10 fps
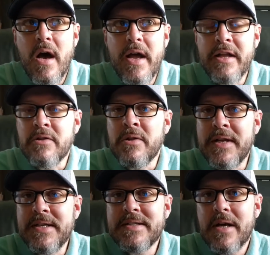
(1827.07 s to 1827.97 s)
at
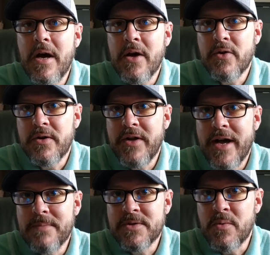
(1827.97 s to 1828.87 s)
least 100
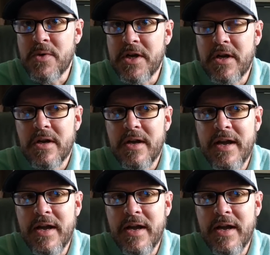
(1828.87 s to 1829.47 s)
times a week,